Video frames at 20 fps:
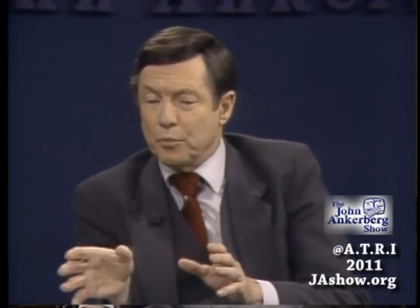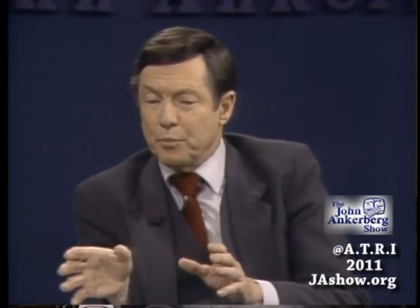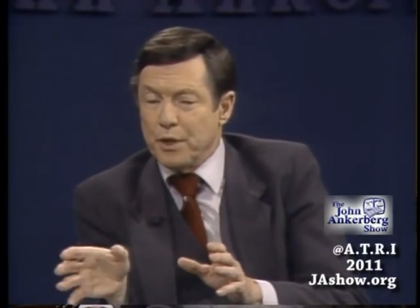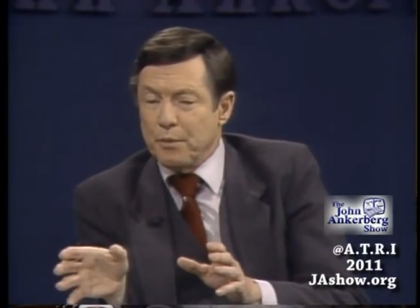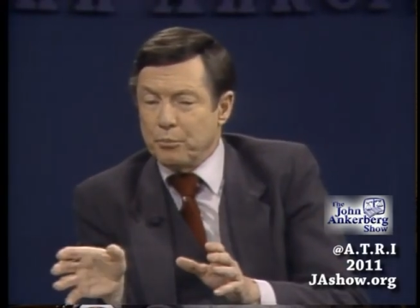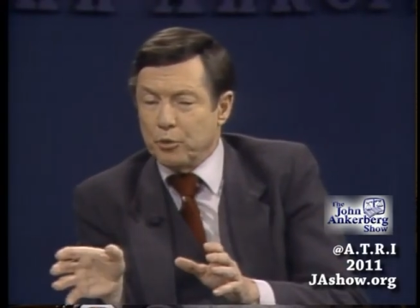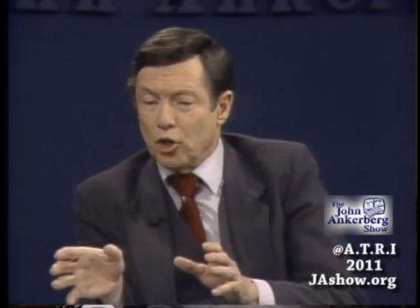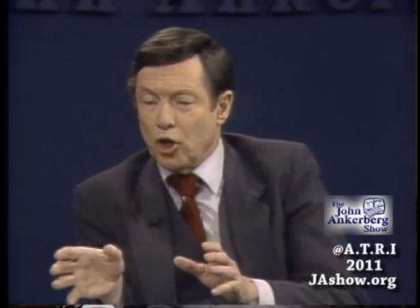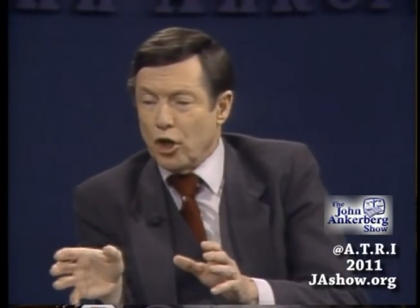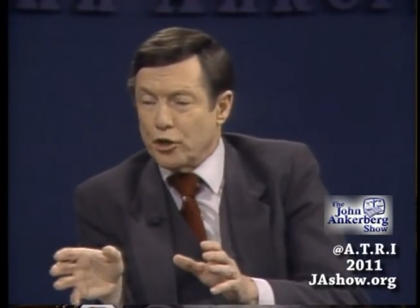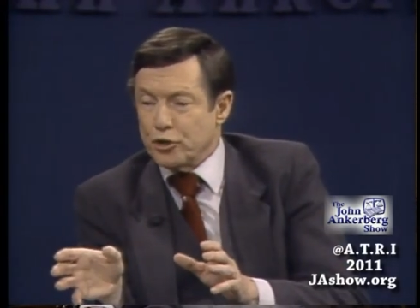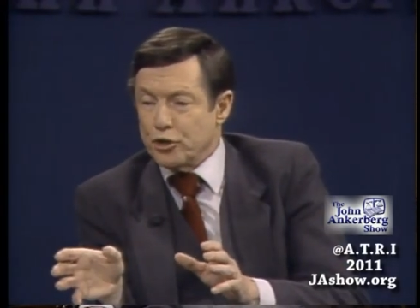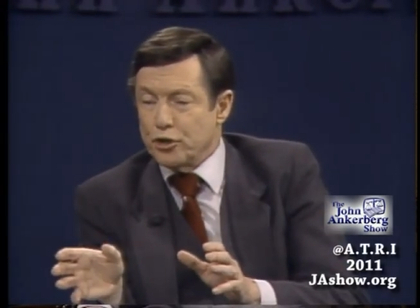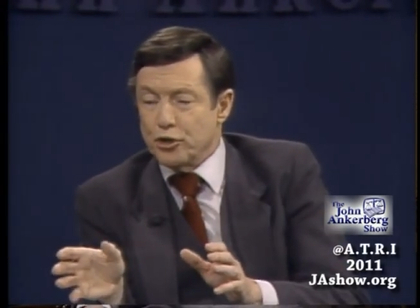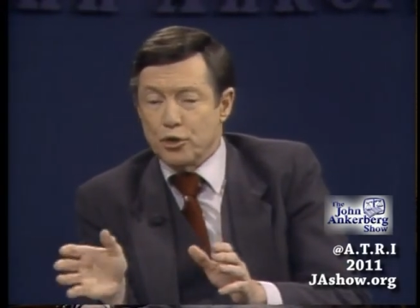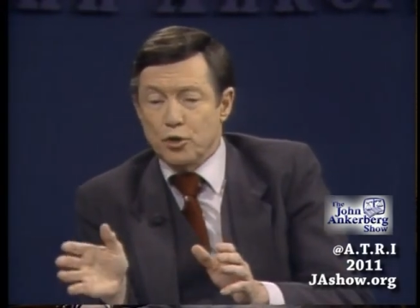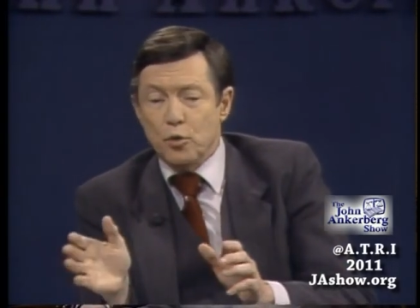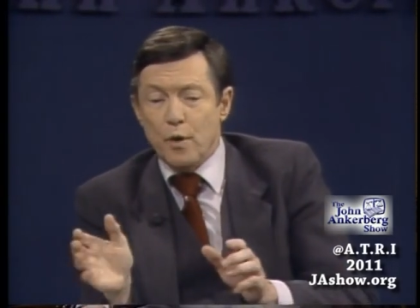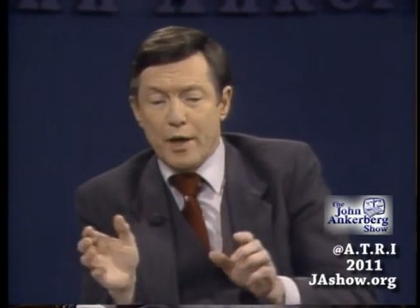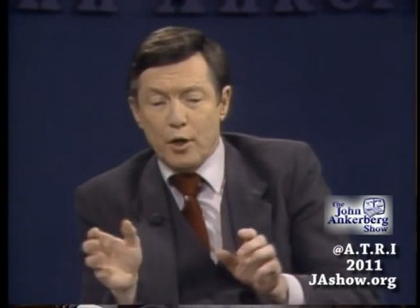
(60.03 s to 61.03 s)
what people ought to
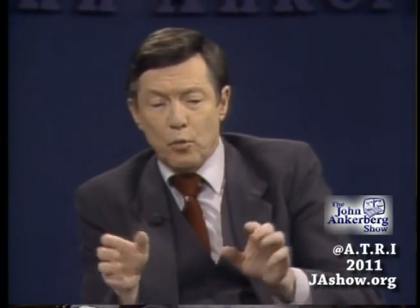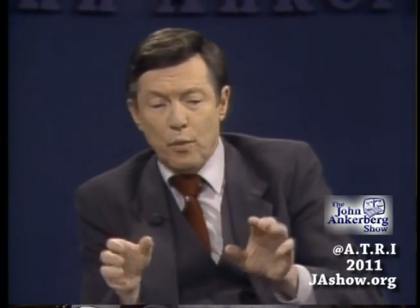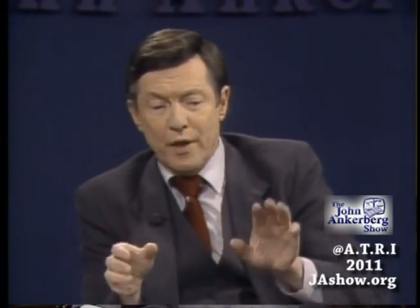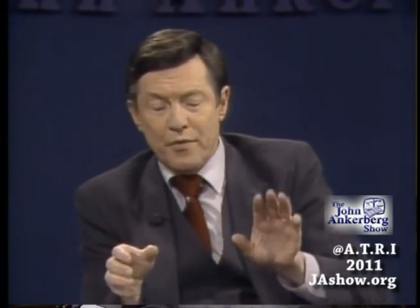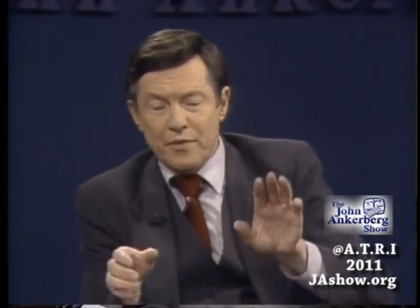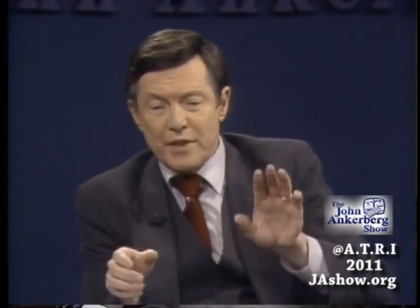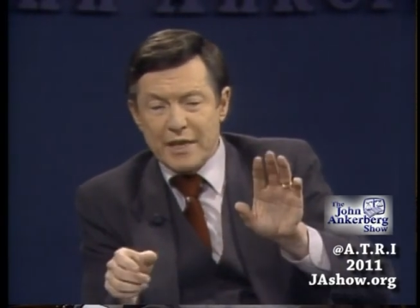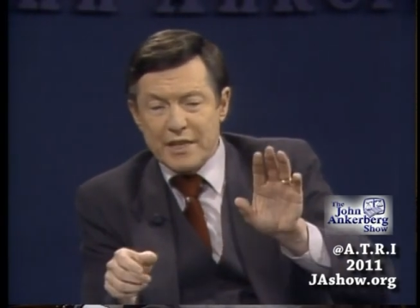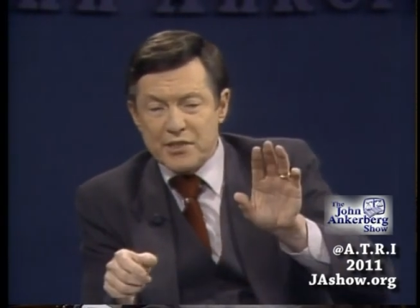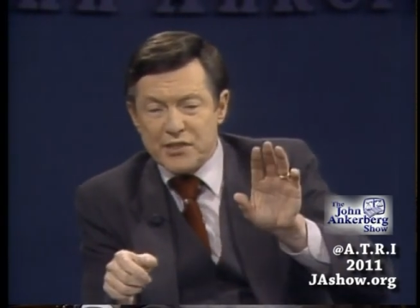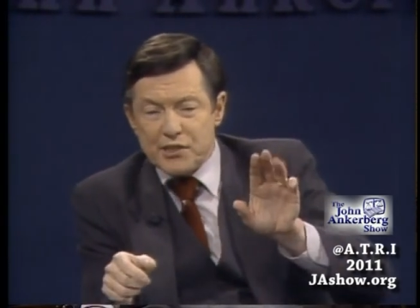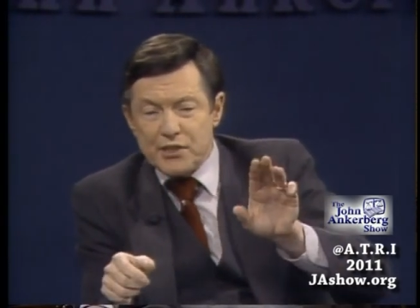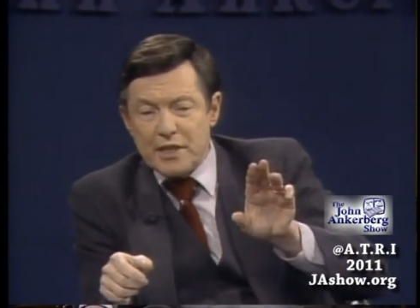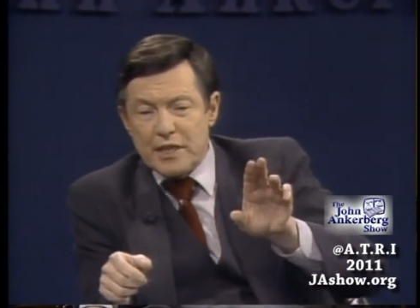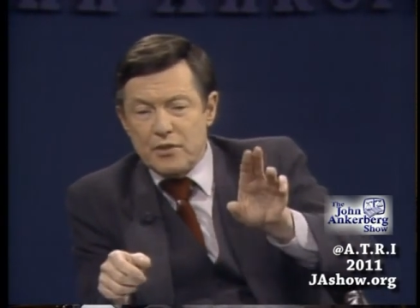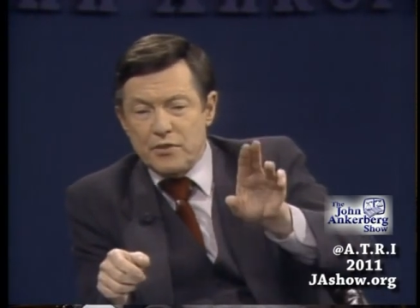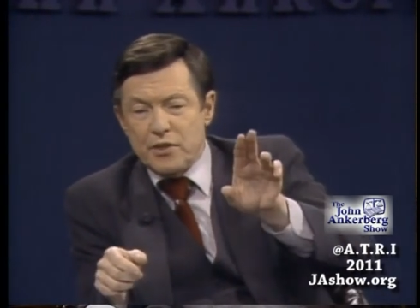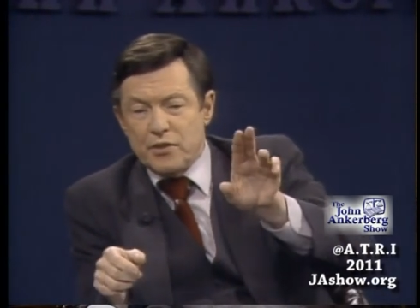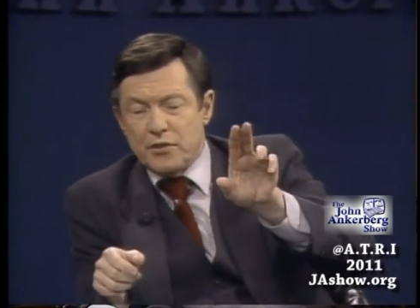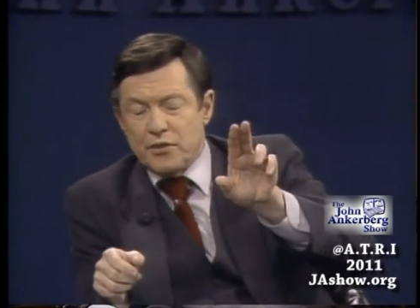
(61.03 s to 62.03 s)
do. And when they
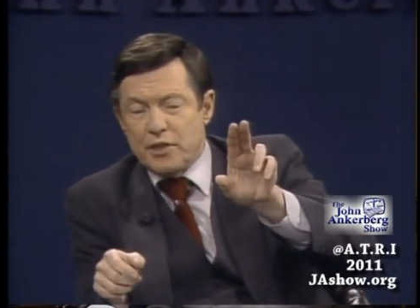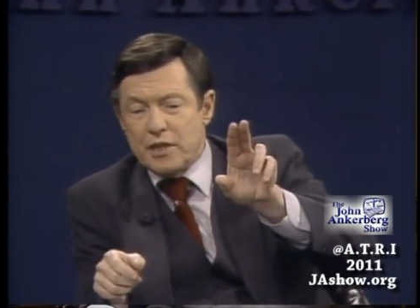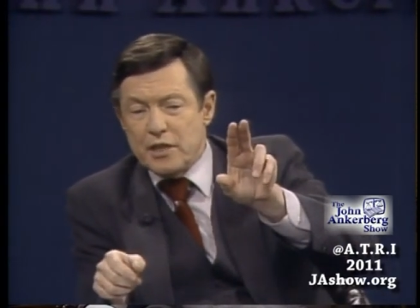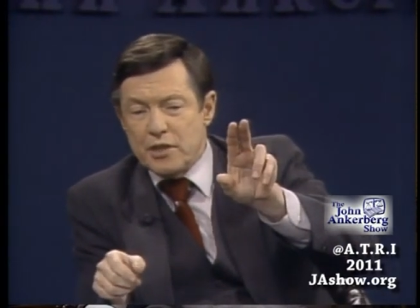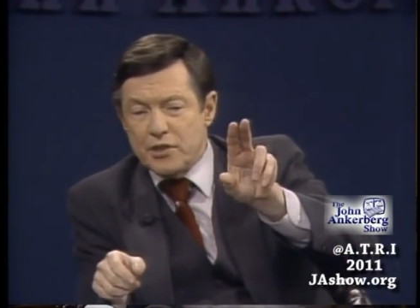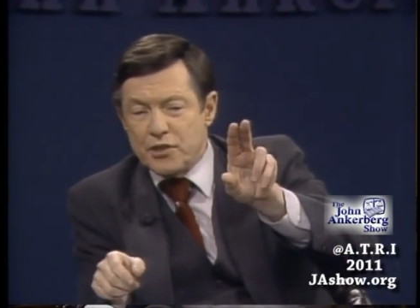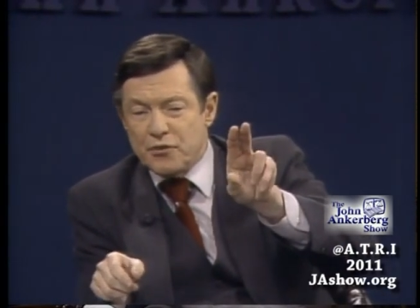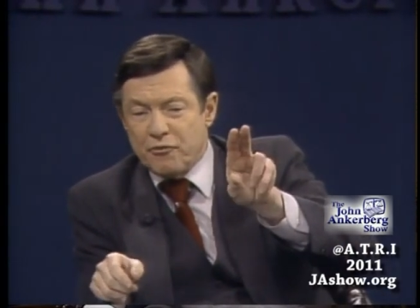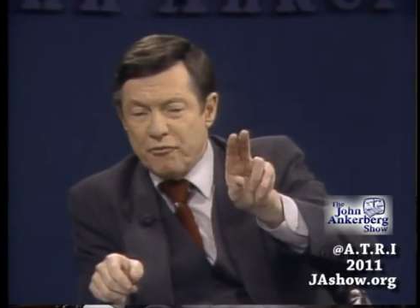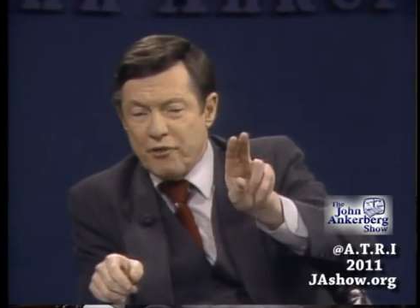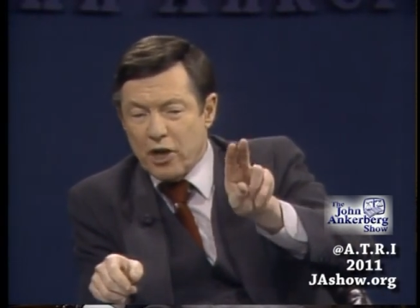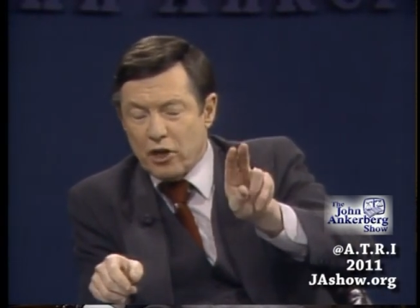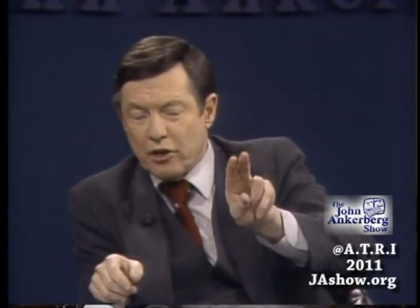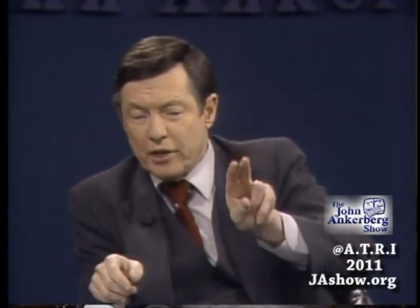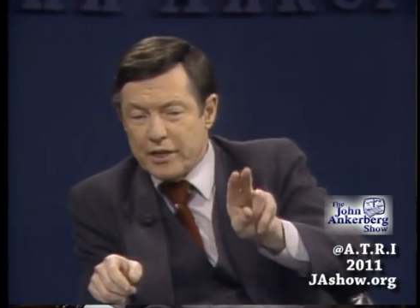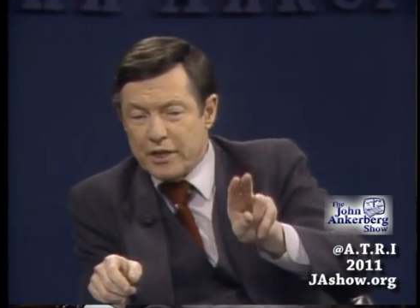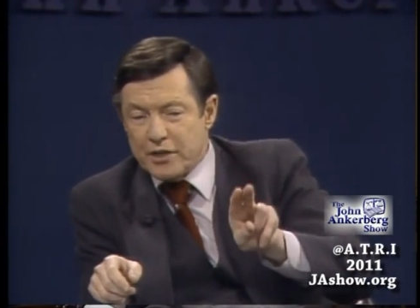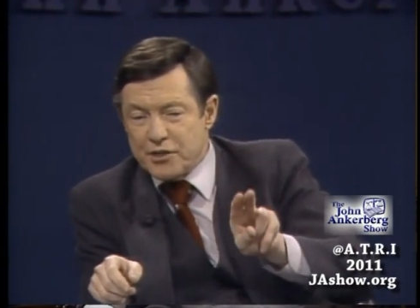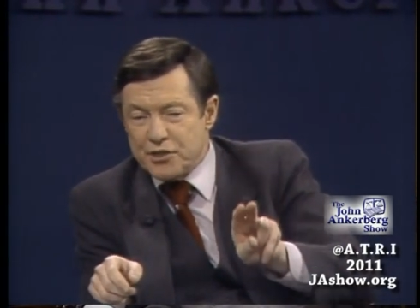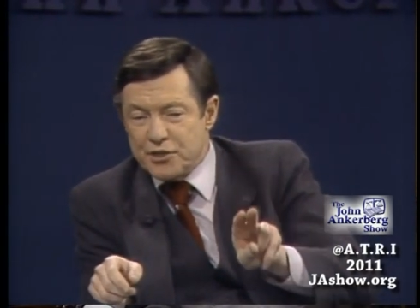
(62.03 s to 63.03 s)
see that these
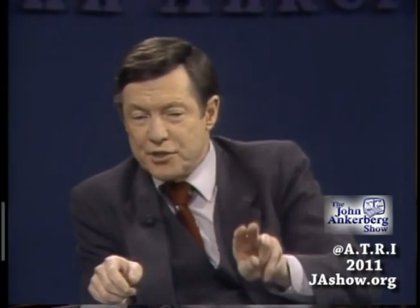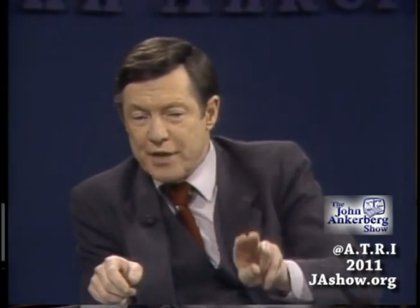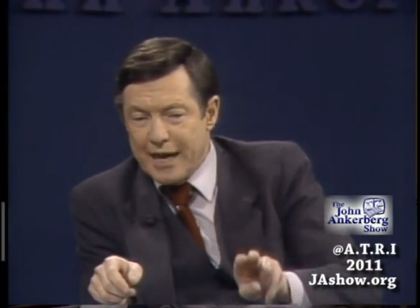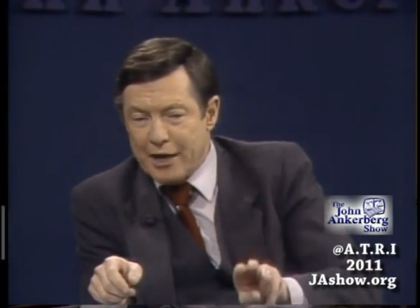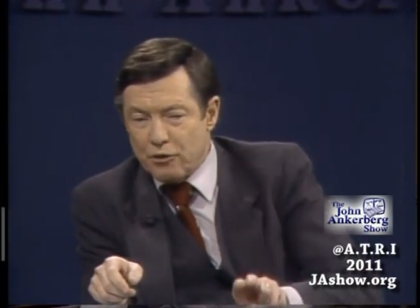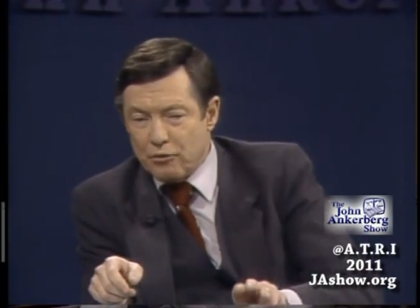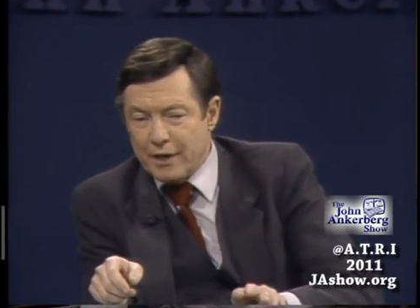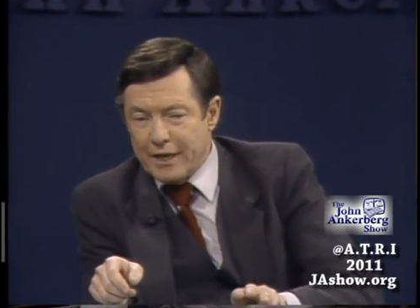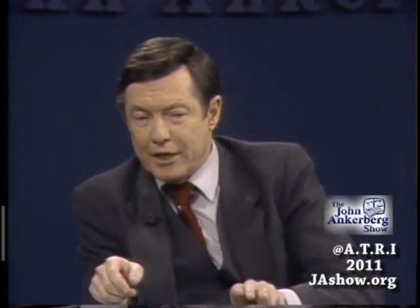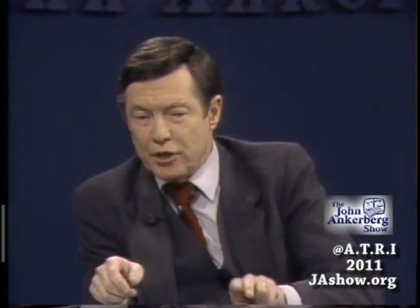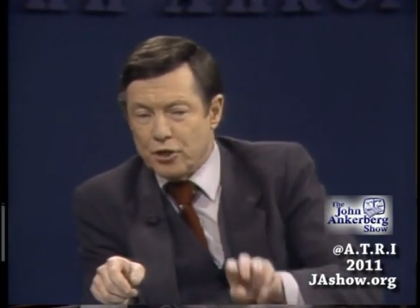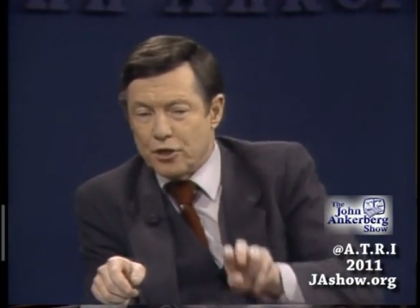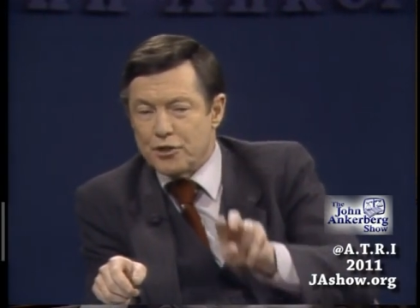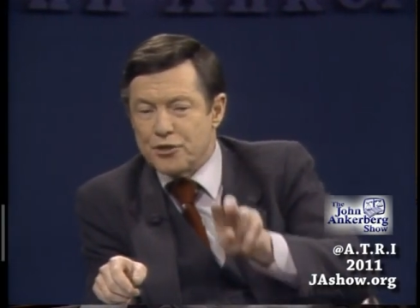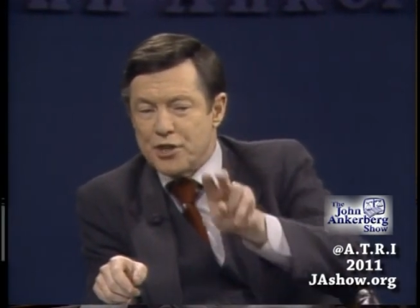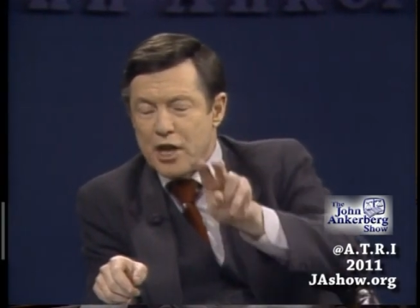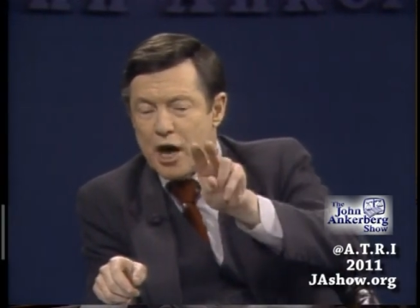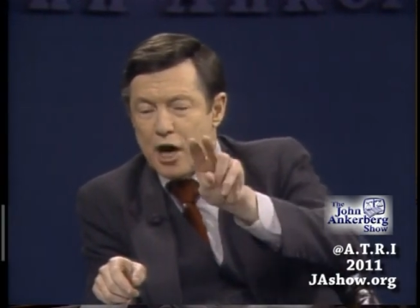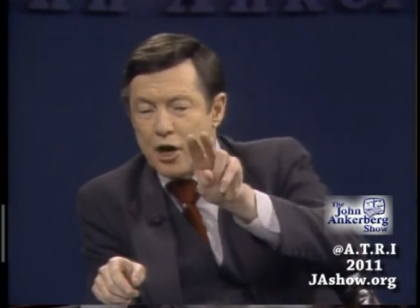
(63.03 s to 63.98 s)
various narrators